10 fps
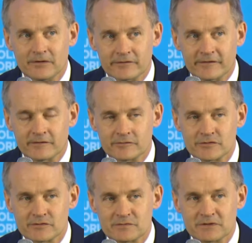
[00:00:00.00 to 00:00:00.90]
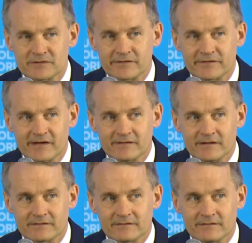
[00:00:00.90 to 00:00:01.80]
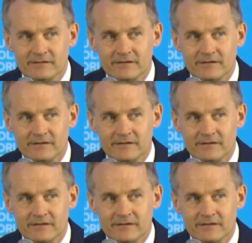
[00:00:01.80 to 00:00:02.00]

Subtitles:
Senator George Mitchell said that